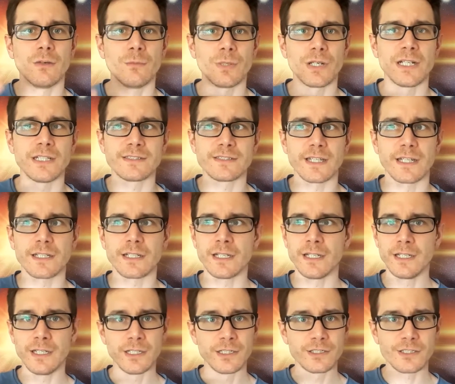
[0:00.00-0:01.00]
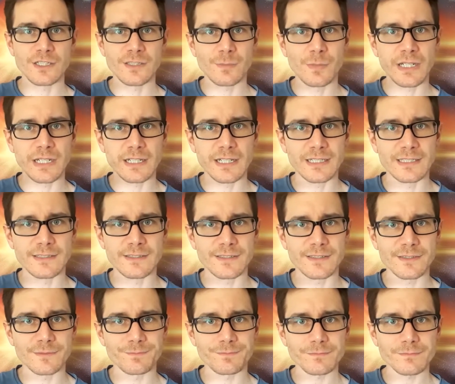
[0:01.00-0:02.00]
but it's like just
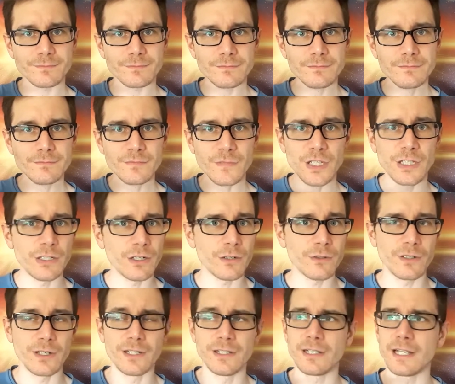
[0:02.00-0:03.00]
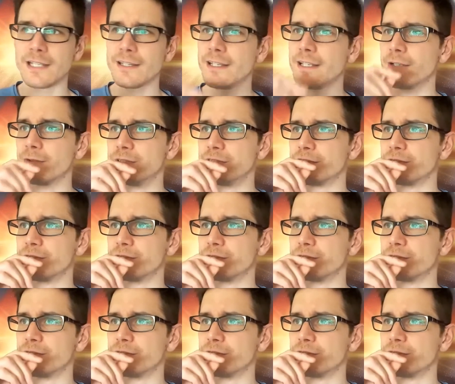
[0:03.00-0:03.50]
because, and I think